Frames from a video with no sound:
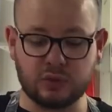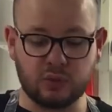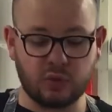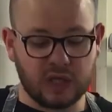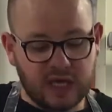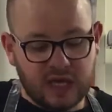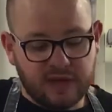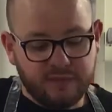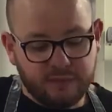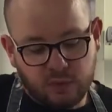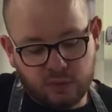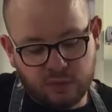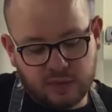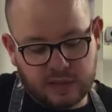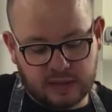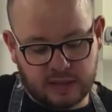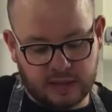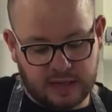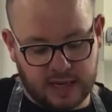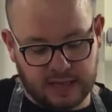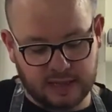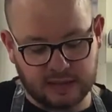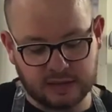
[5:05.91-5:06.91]
So if you
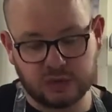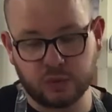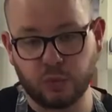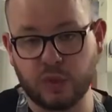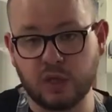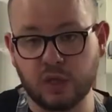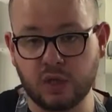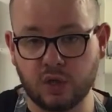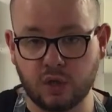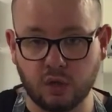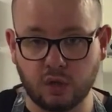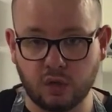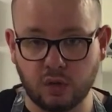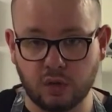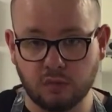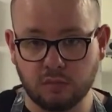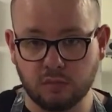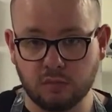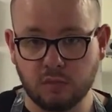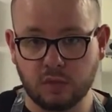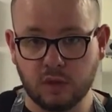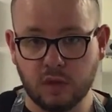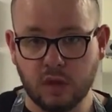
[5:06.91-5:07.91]
didn't like sweet
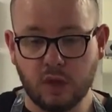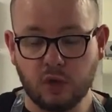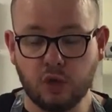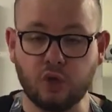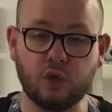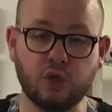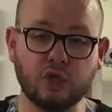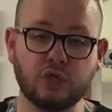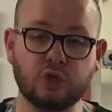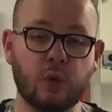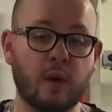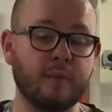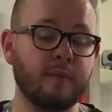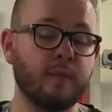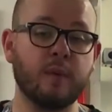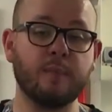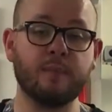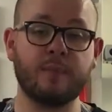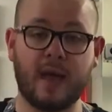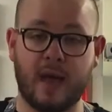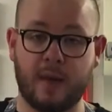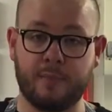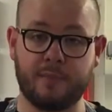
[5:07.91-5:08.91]
corn, you could swap it
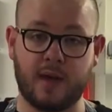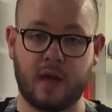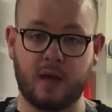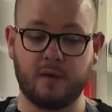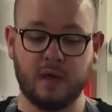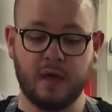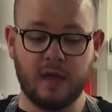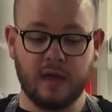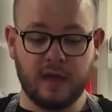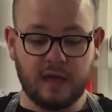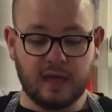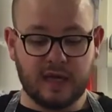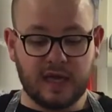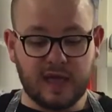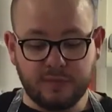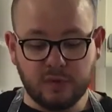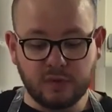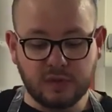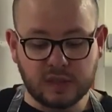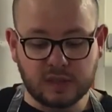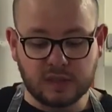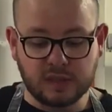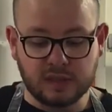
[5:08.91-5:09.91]
with pepper. If
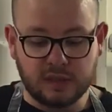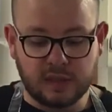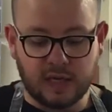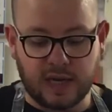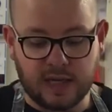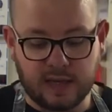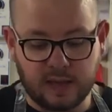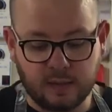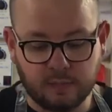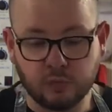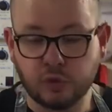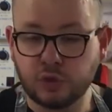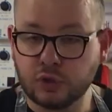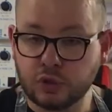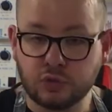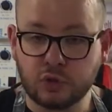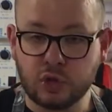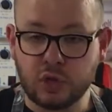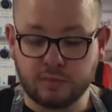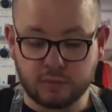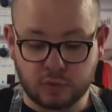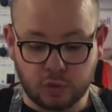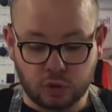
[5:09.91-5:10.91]
you didn't like
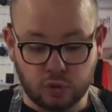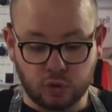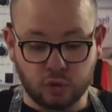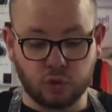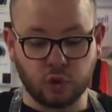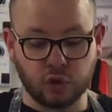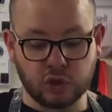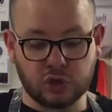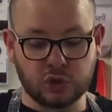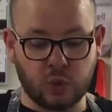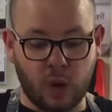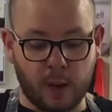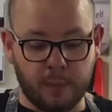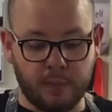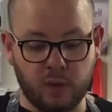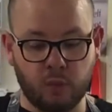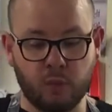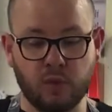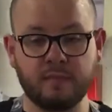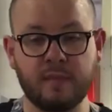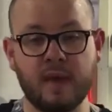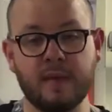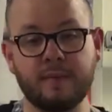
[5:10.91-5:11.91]
mushrooms, you could swap
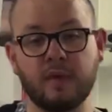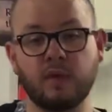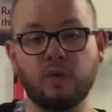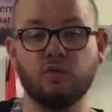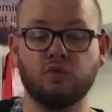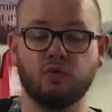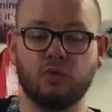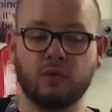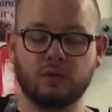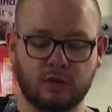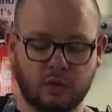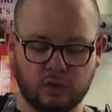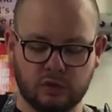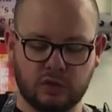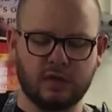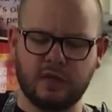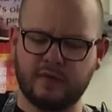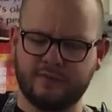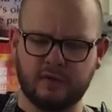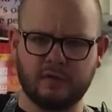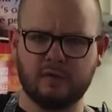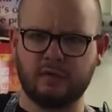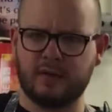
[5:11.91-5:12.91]
it with maybe,
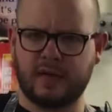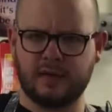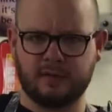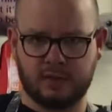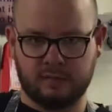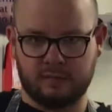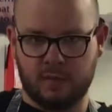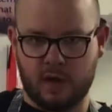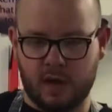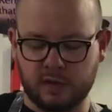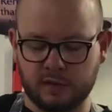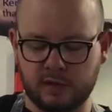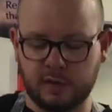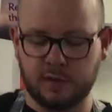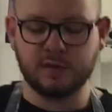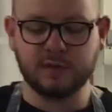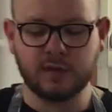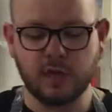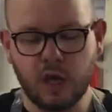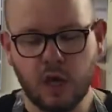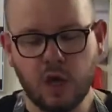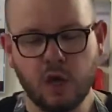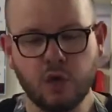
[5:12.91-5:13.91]
sorry, if you don't like
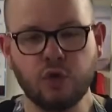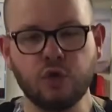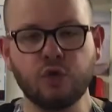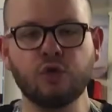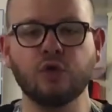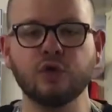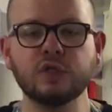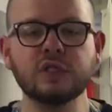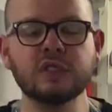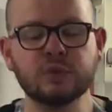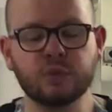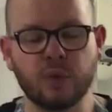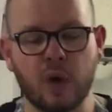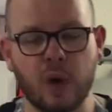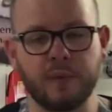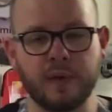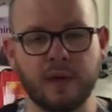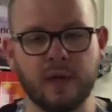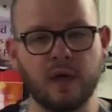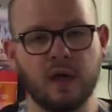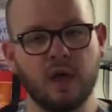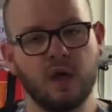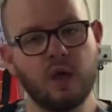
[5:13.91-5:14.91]
tomatoes, you could swap
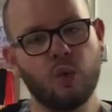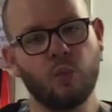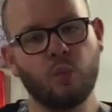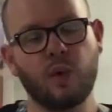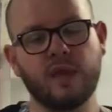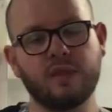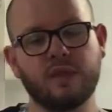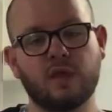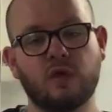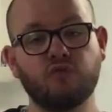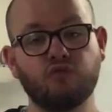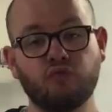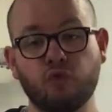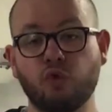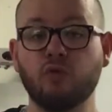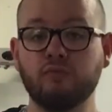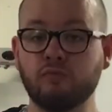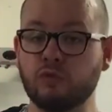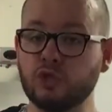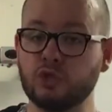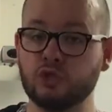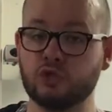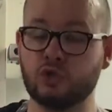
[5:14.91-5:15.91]
it with raw
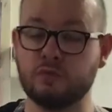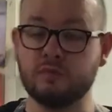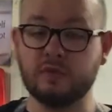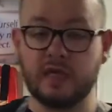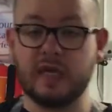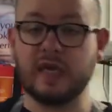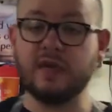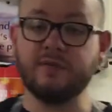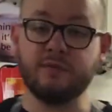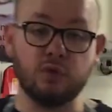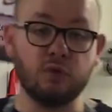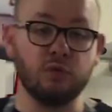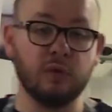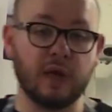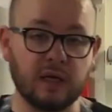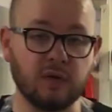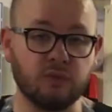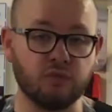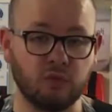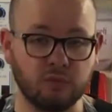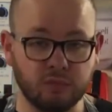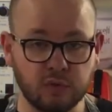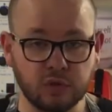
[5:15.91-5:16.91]
mushrooms if you
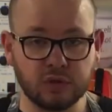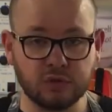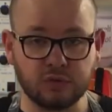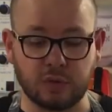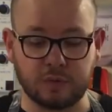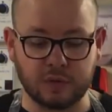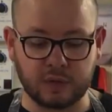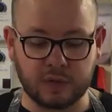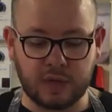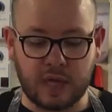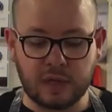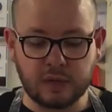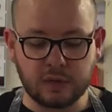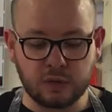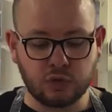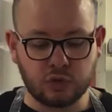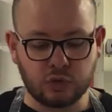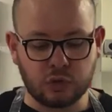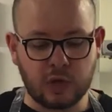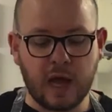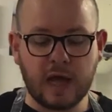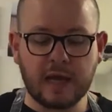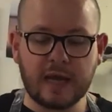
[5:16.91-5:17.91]
like raw mushrooms, okay? So
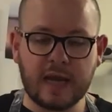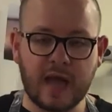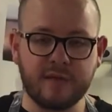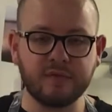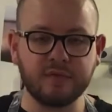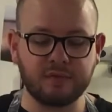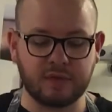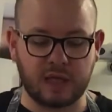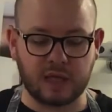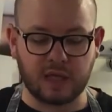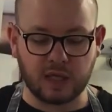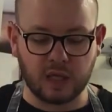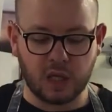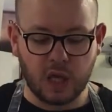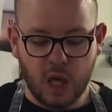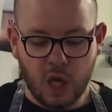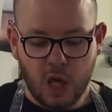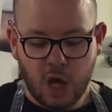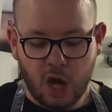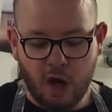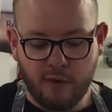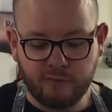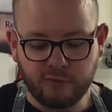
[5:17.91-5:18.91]
try and have a think
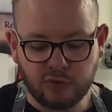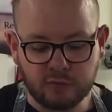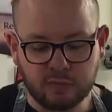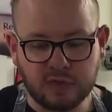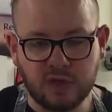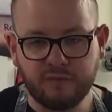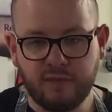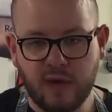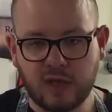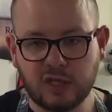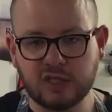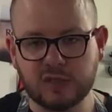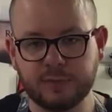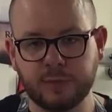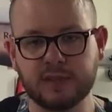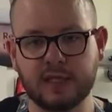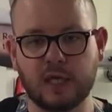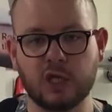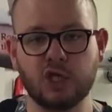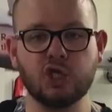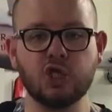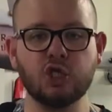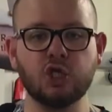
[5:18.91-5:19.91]
of some of the vegetables
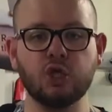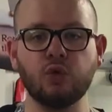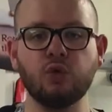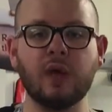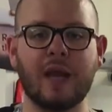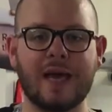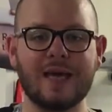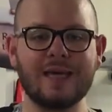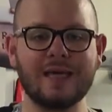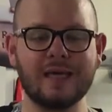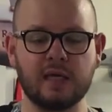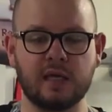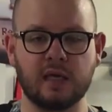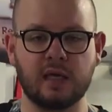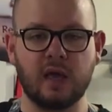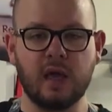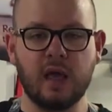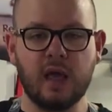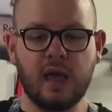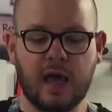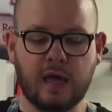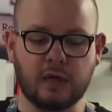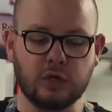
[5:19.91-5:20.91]
that you like
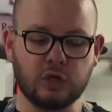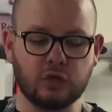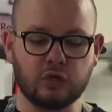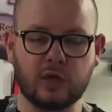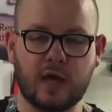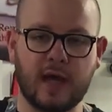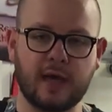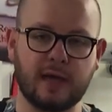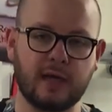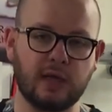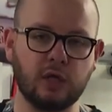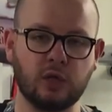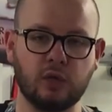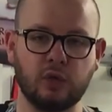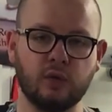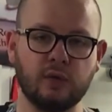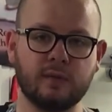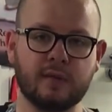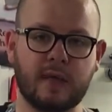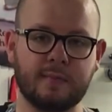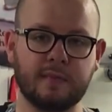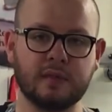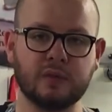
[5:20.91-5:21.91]
and try and
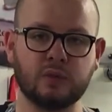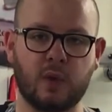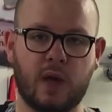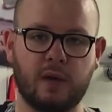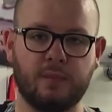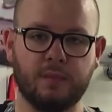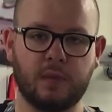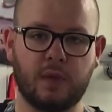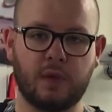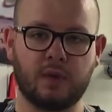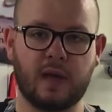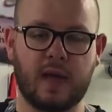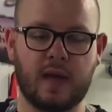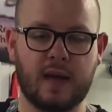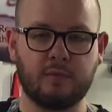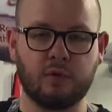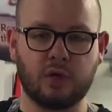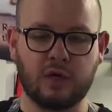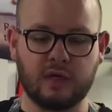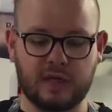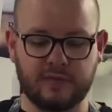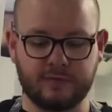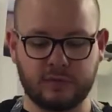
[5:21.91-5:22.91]
include them as well. Again, I'm
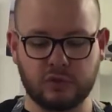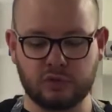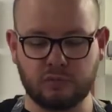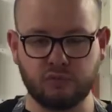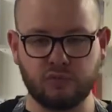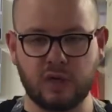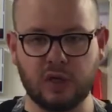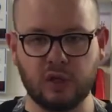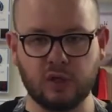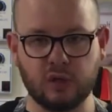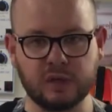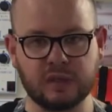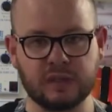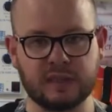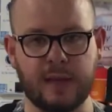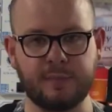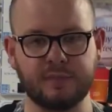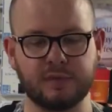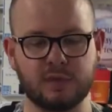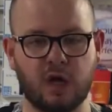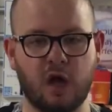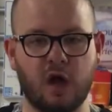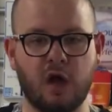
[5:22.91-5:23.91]
going to give you some really good
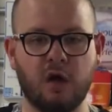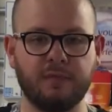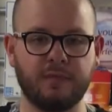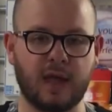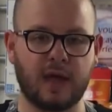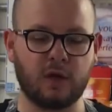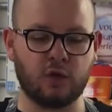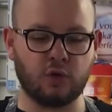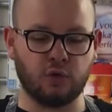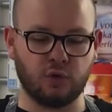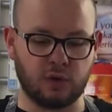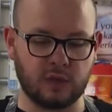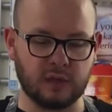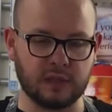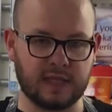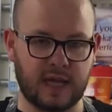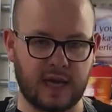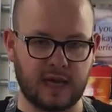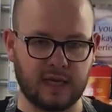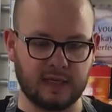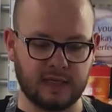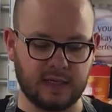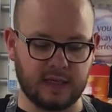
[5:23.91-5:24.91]
tips on that cooking
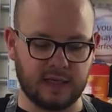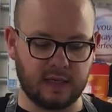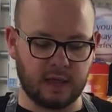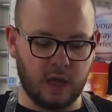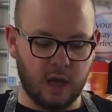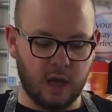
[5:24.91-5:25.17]
technique.